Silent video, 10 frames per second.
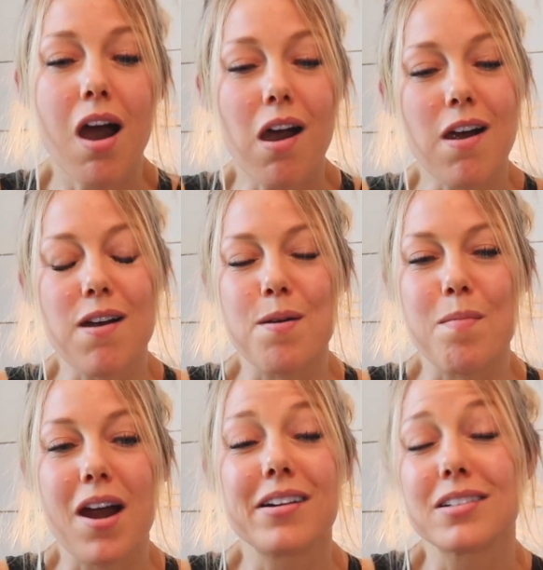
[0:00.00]

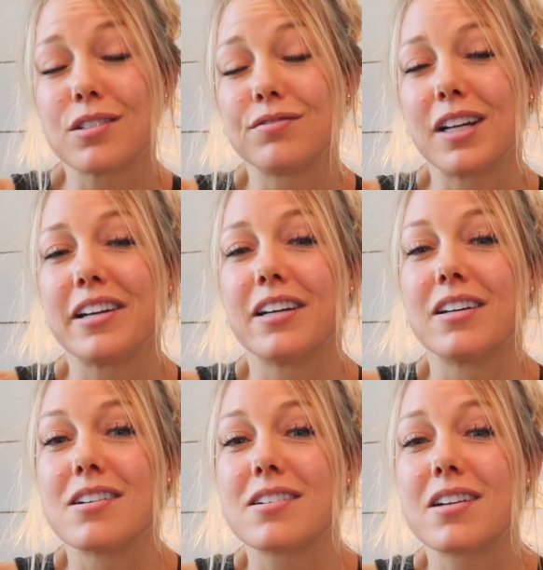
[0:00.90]
I got to fly
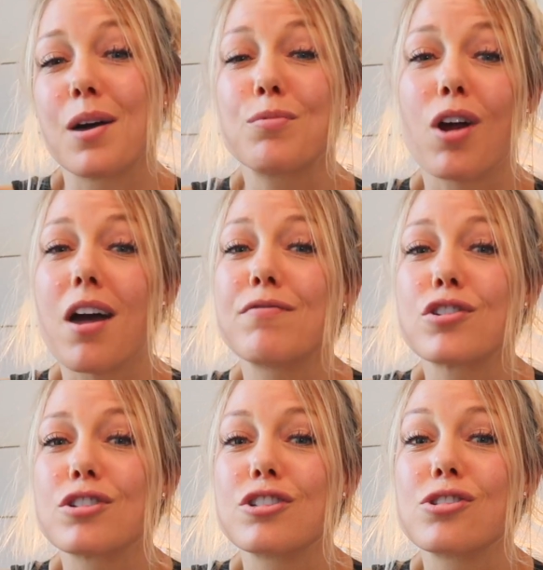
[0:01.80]
a Cub
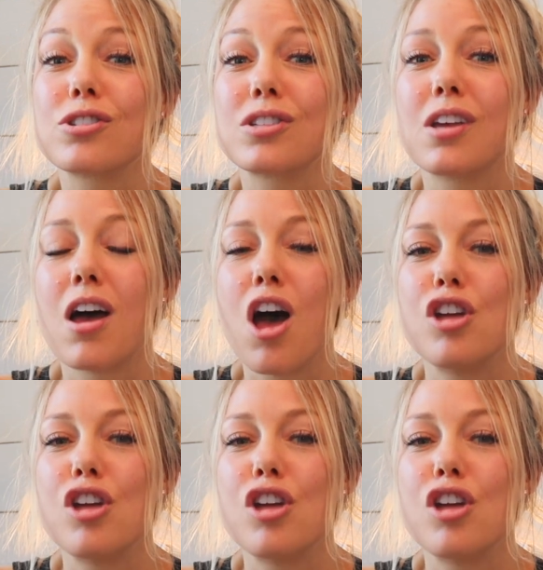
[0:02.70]
Crafters